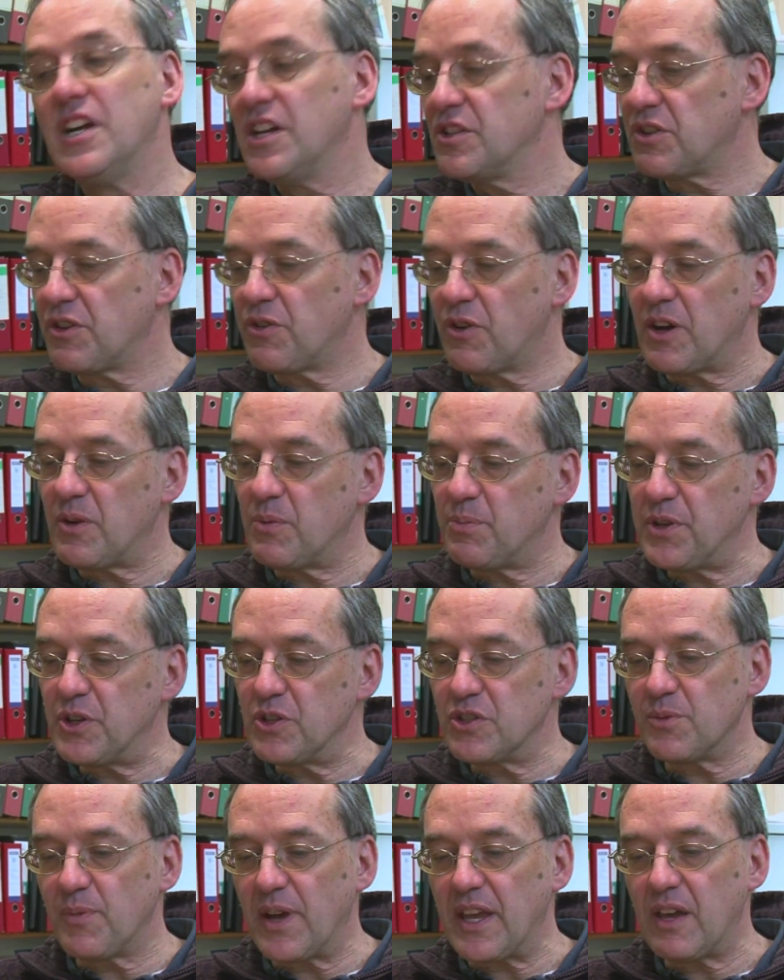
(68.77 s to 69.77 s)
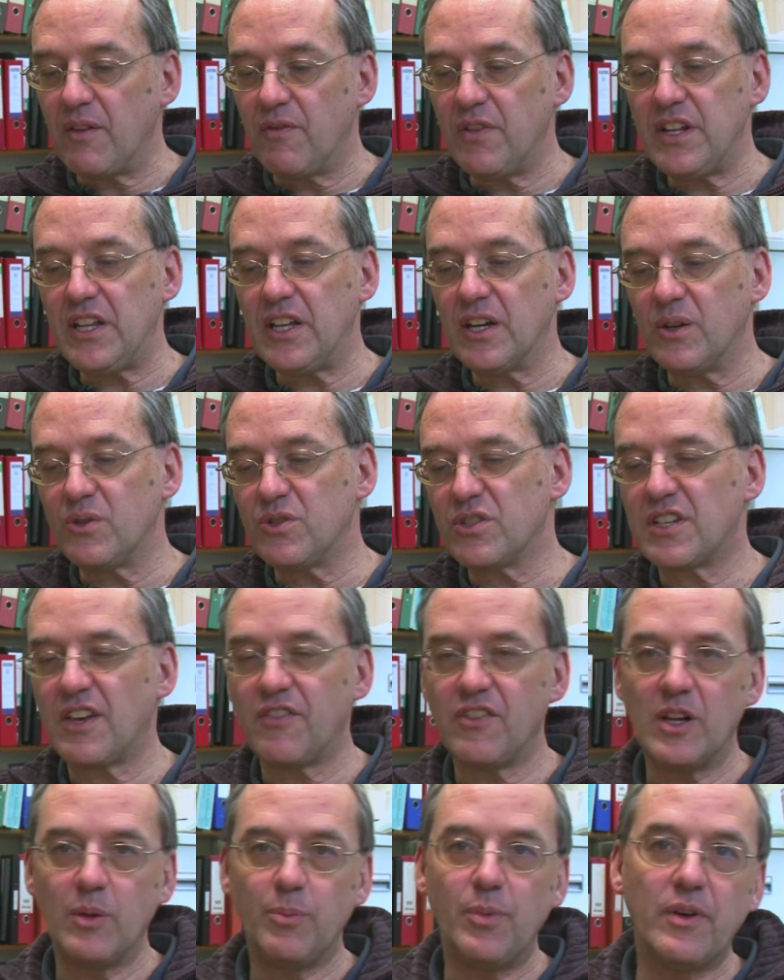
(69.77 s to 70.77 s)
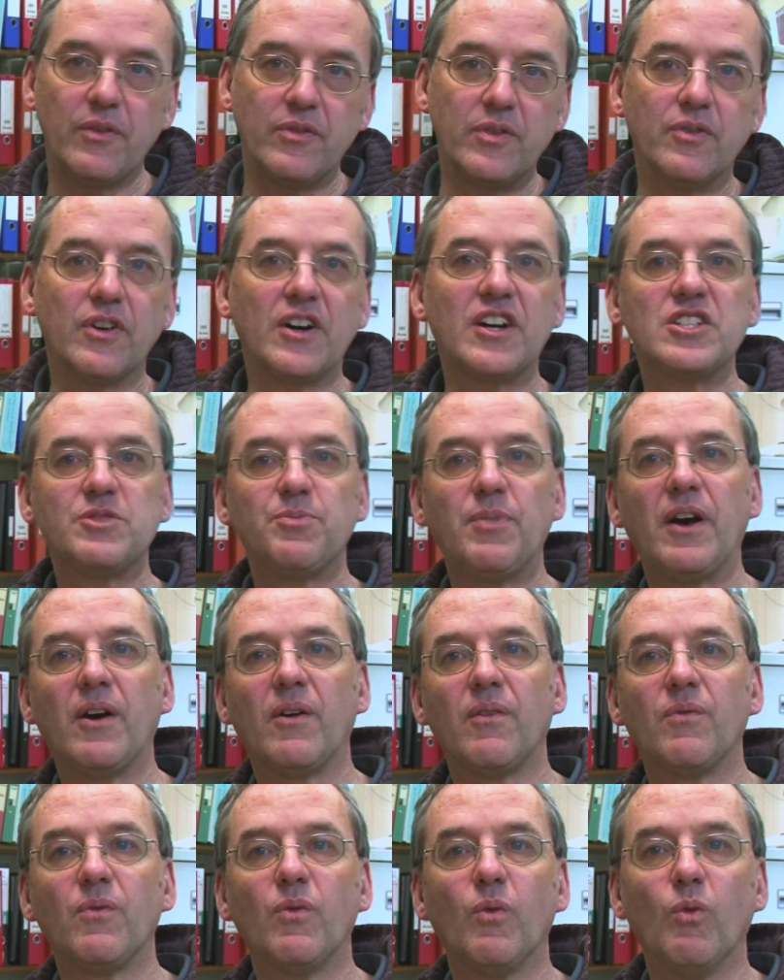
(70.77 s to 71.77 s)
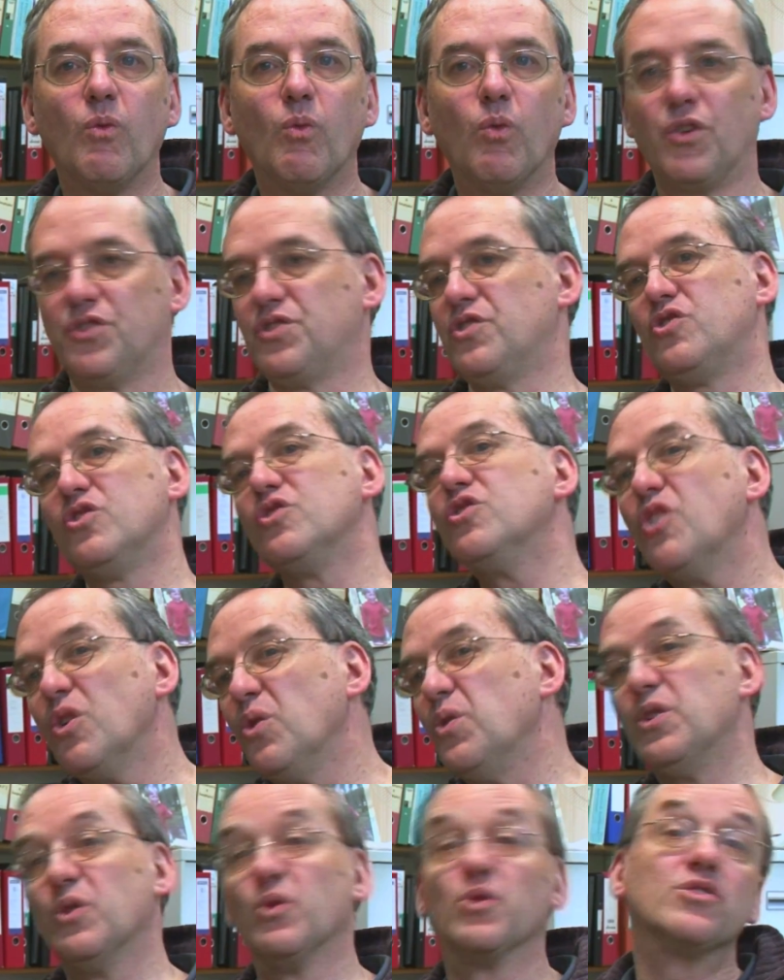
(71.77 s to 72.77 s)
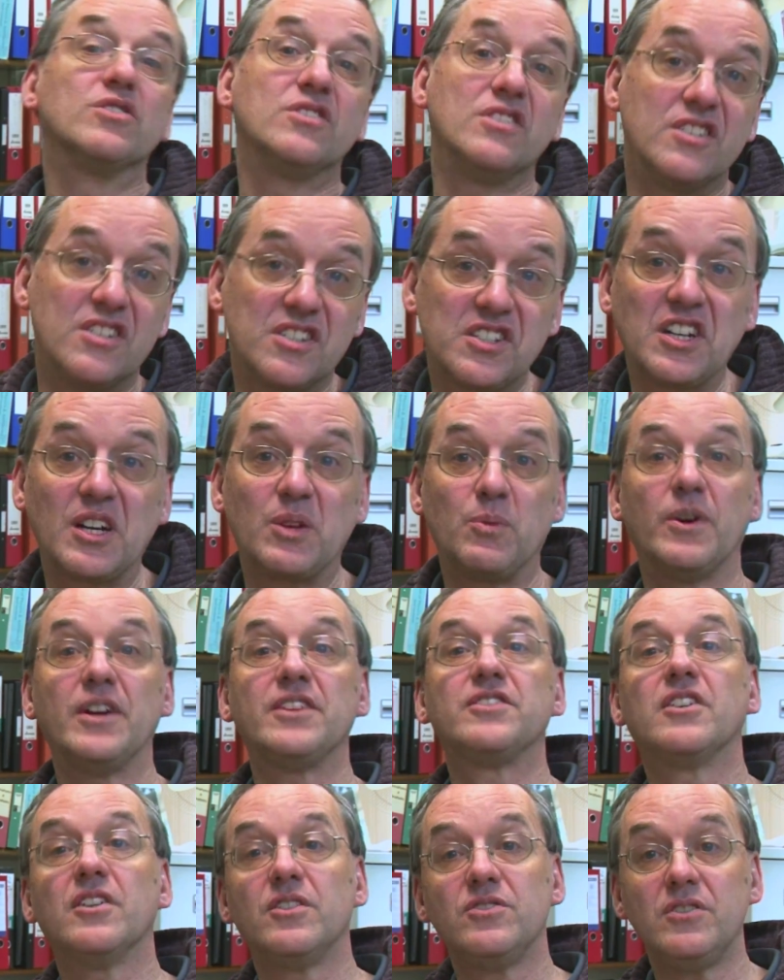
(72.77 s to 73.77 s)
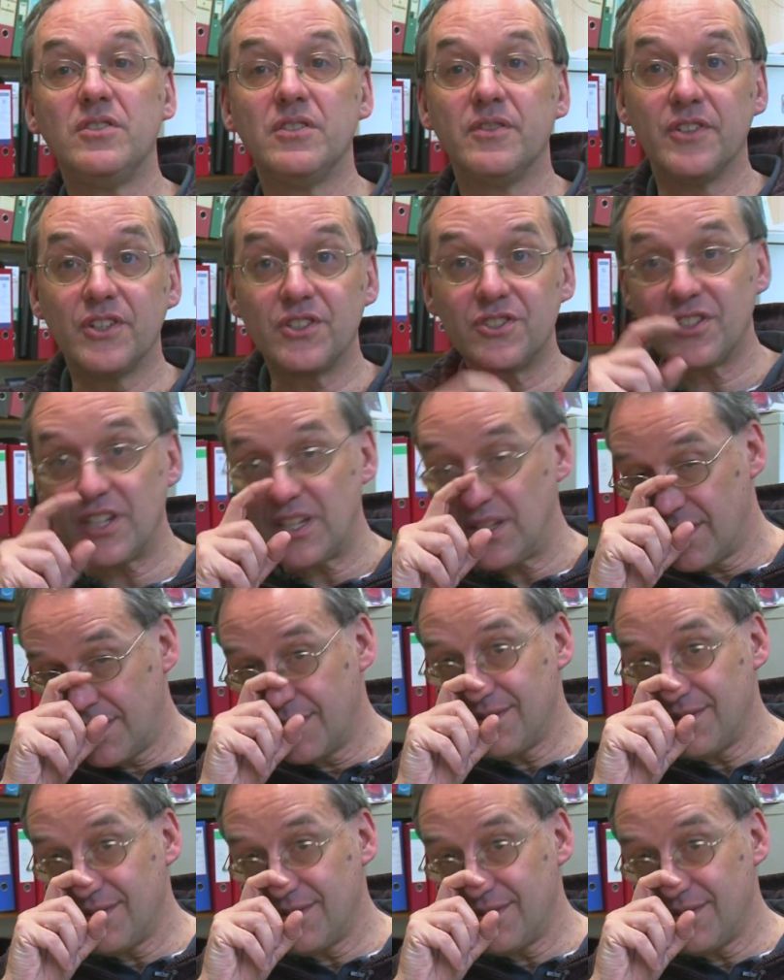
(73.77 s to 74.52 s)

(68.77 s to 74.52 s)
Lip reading: So I thought it would be good to make a video just giving a bit of advice about what you should do in order to decide where to go to university.